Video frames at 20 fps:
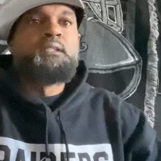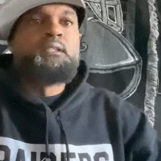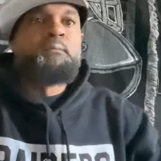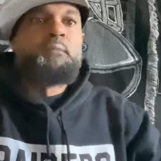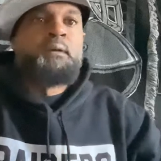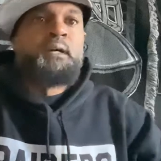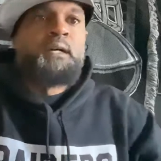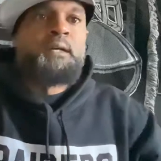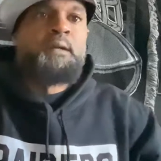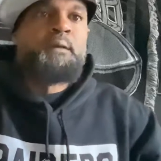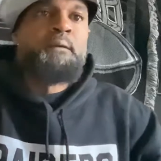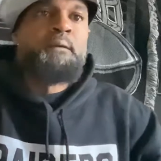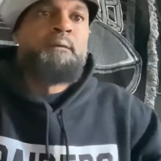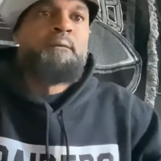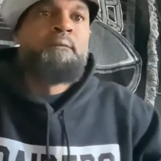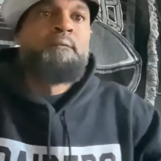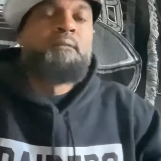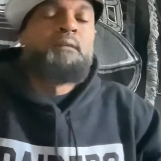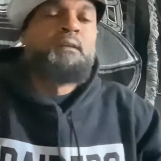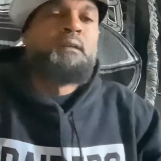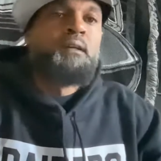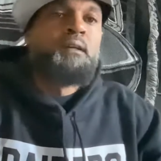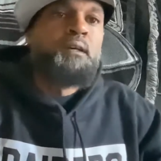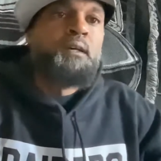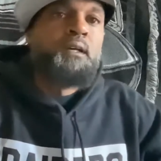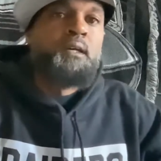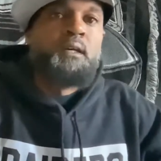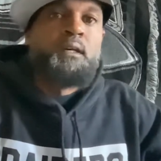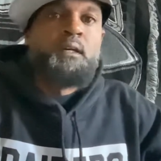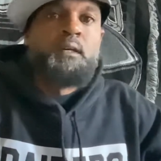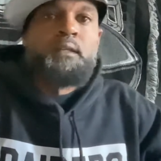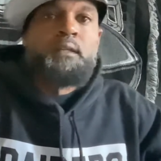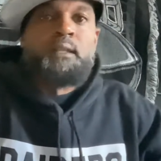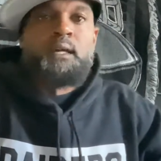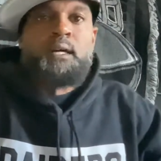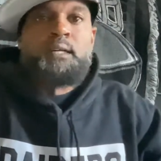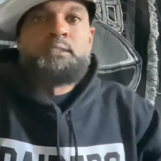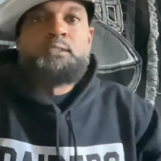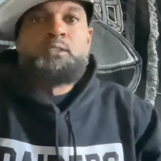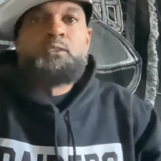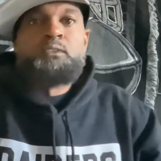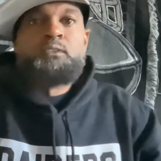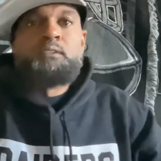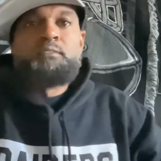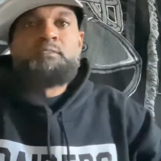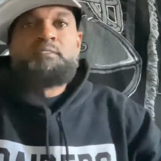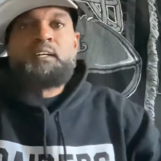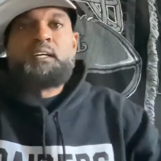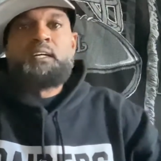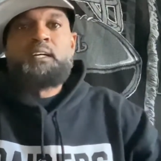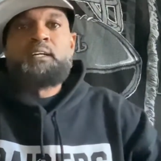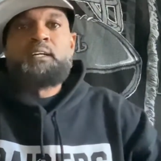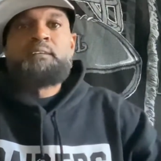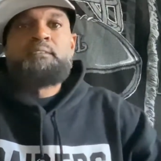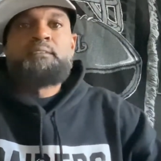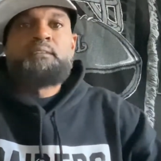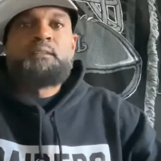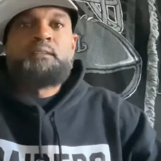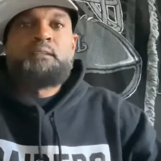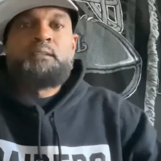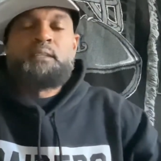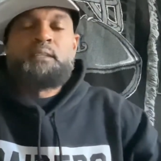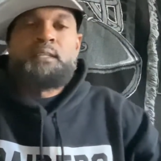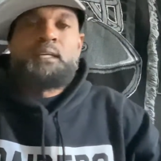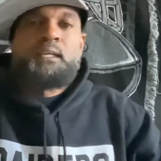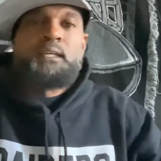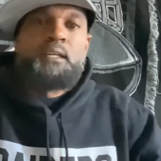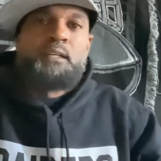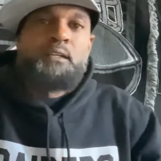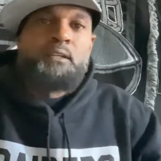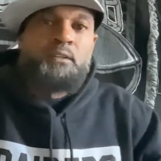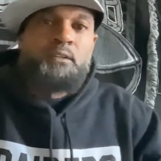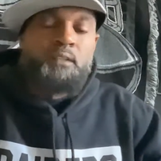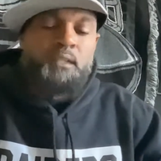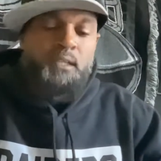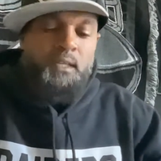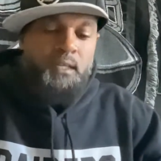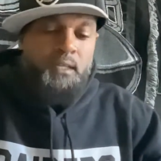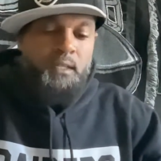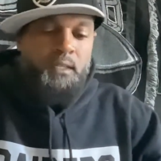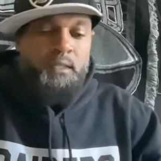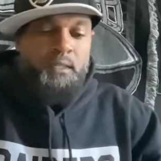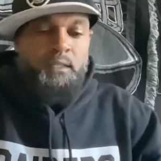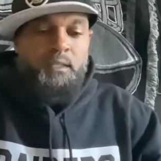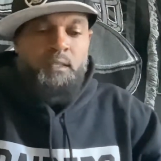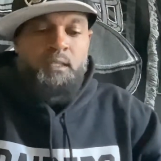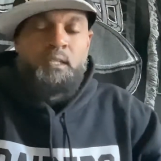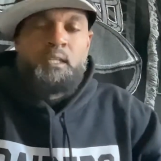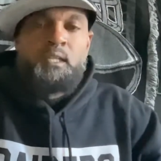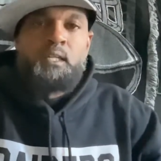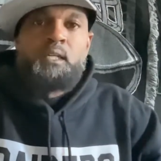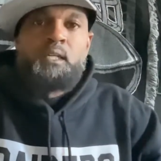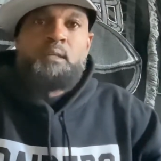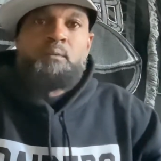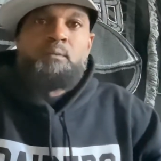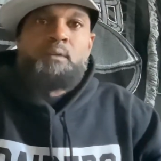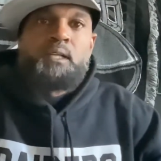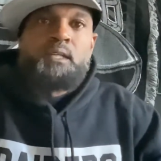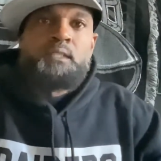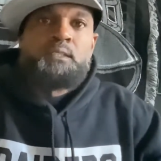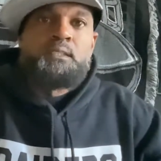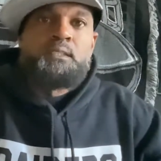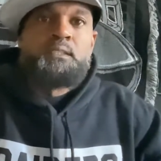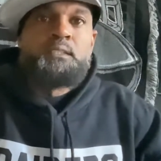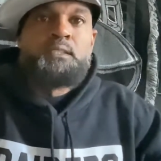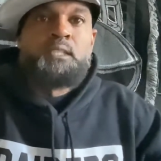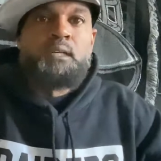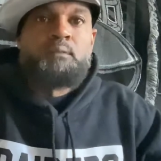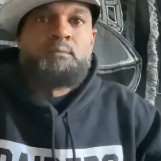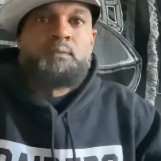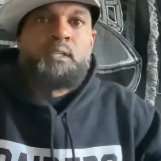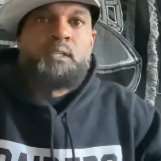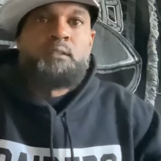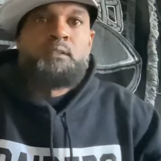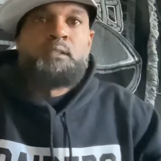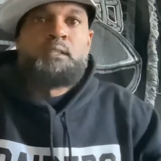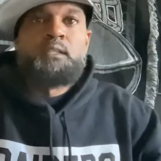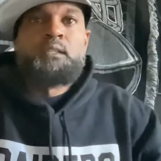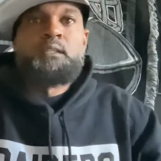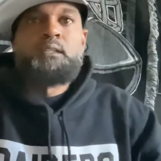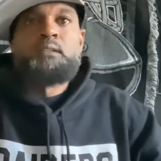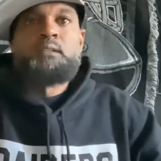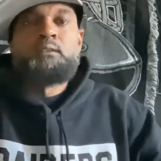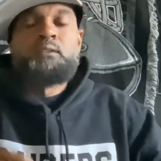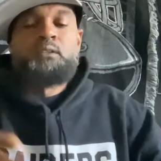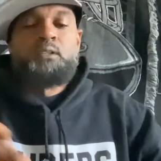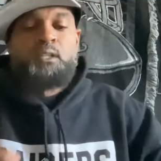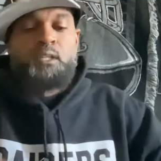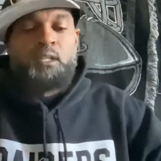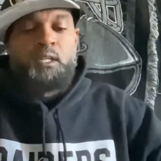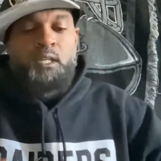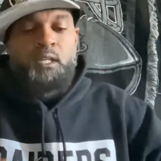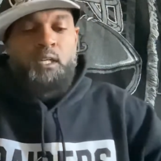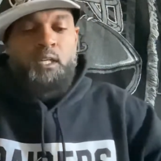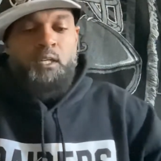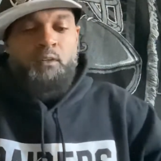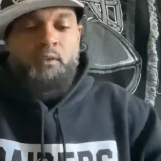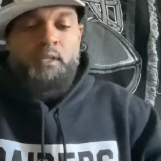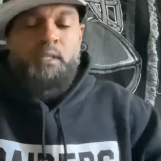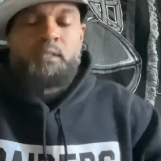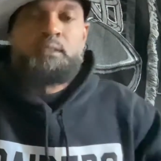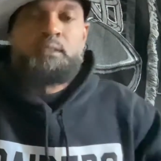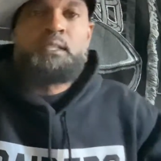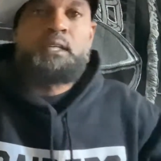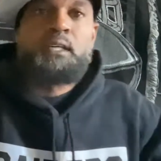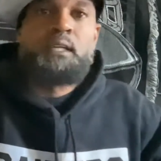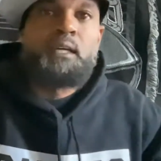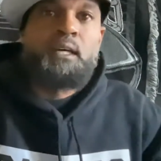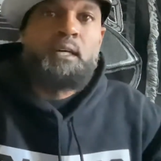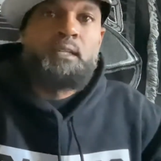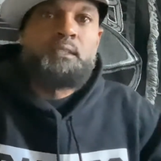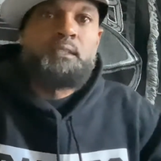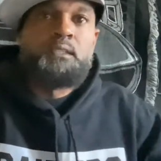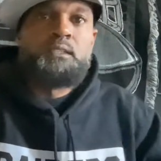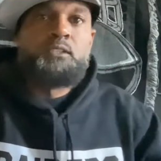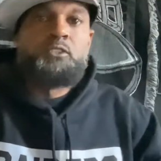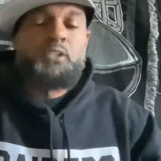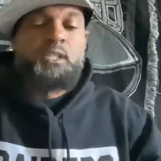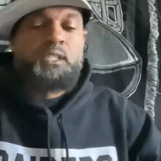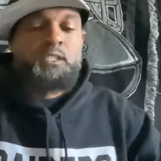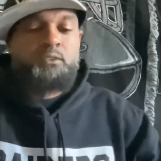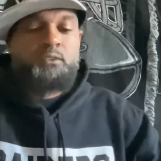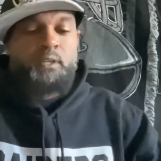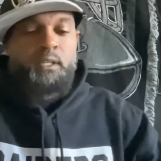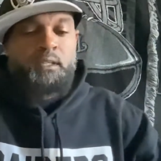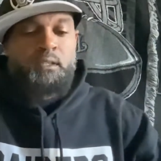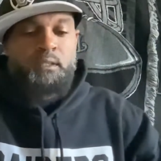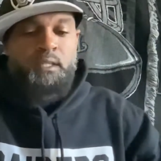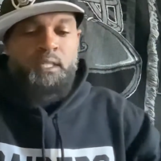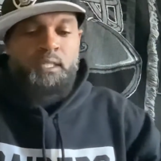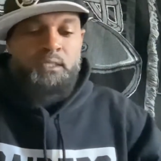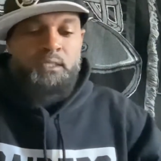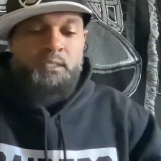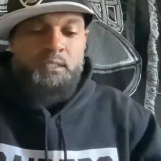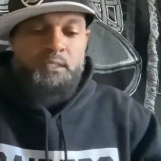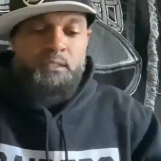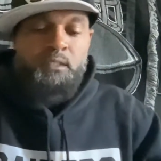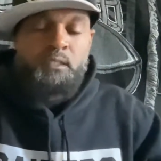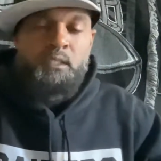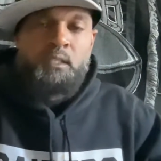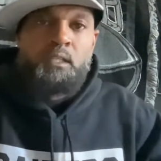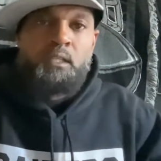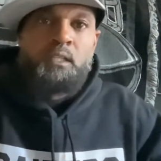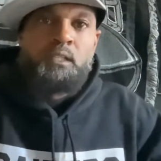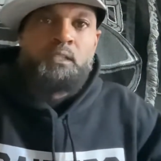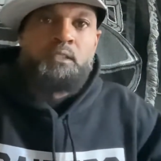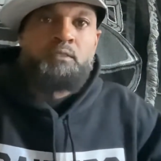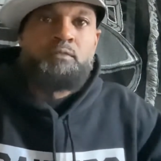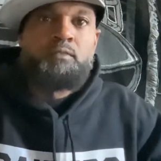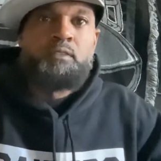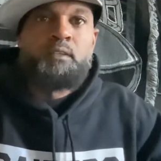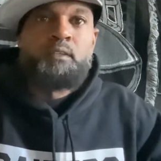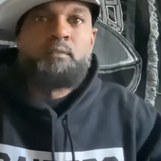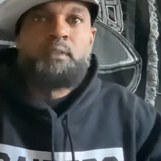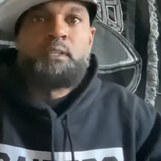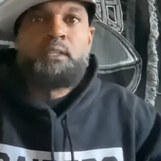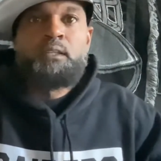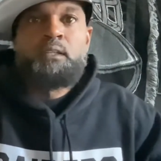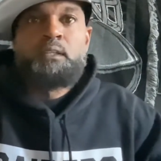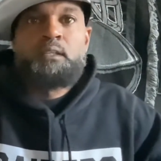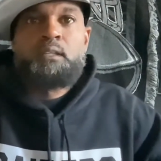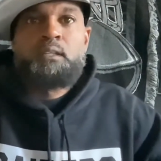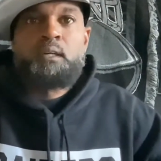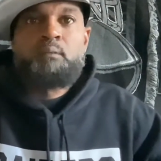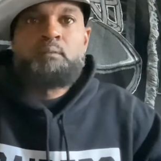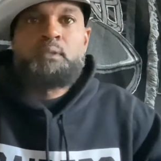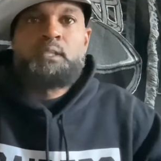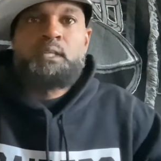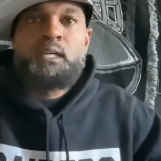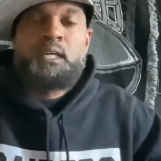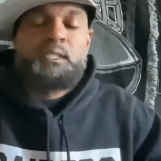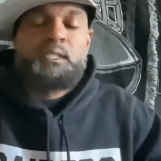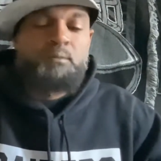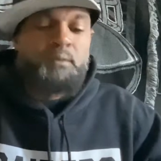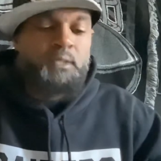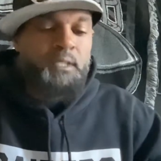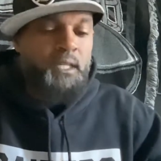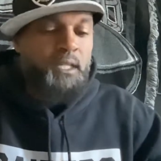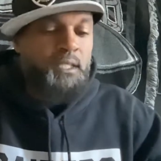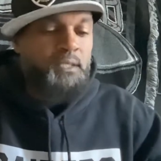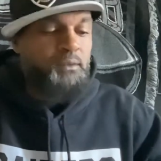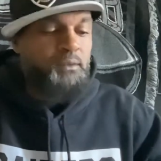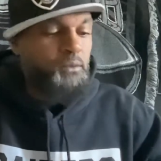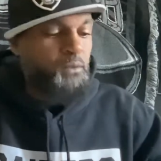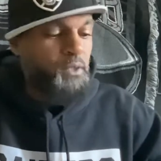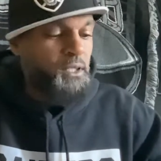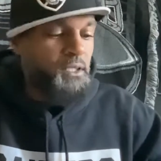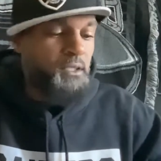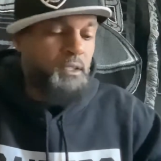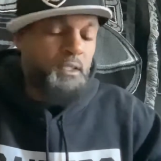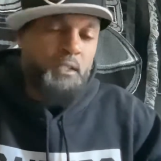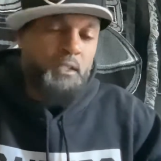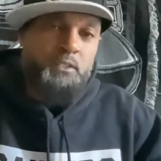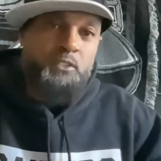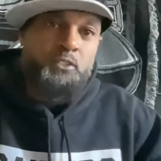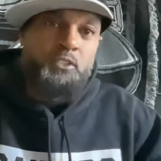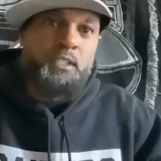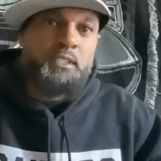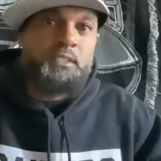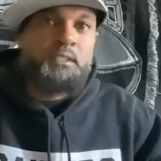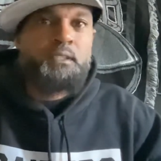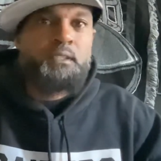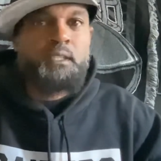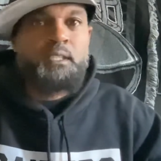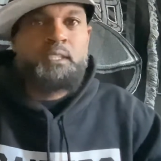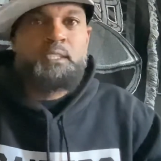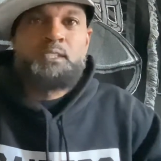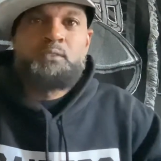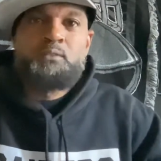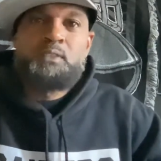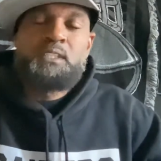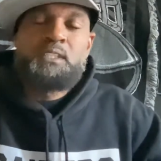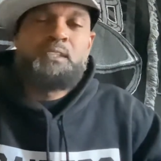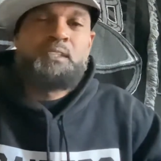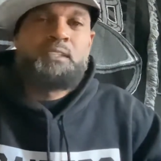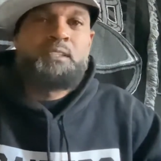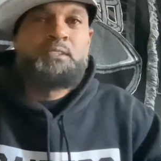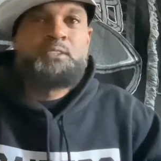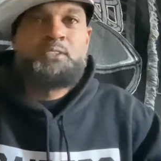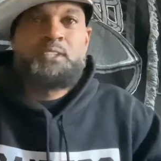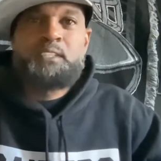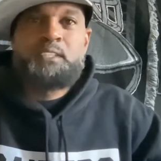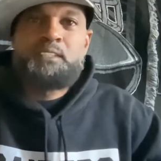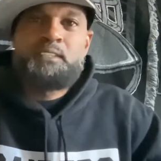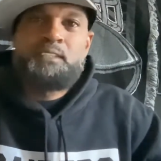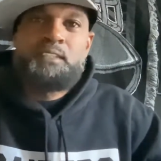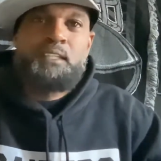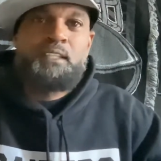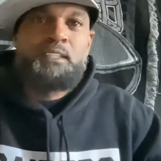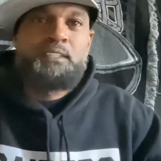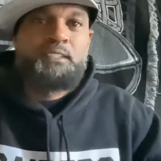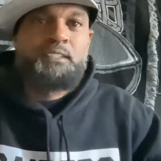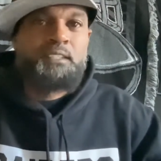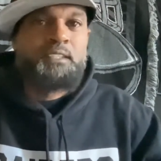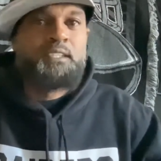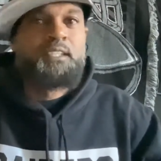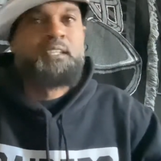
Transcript: Good, man. Not 2-5, and that ain't no lie. But I just jumped on here. Raider Tay had to address Raider Nation. You feel me? A couple of cats been asking me, when you gonna address the nation? When you gonna address the nation?